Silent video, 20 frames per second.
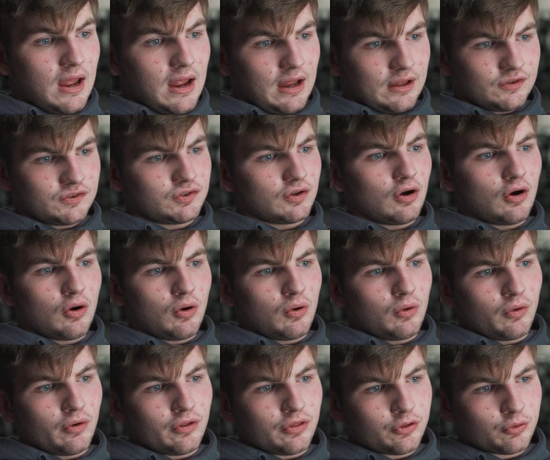And
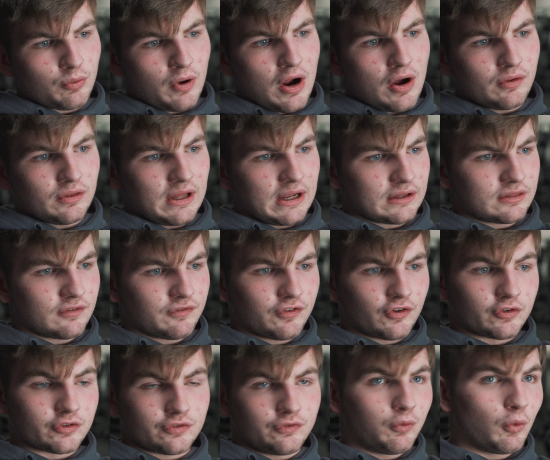so throughout like the
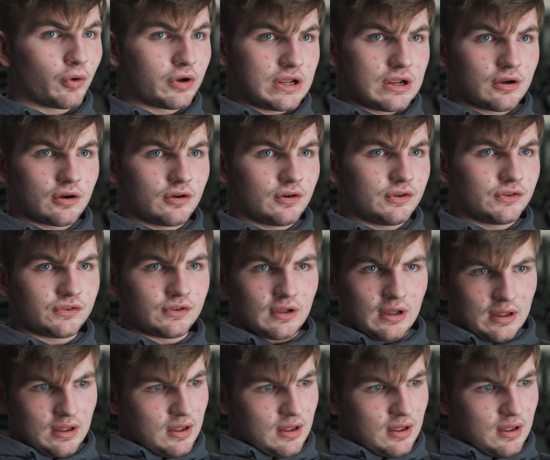first 4 years,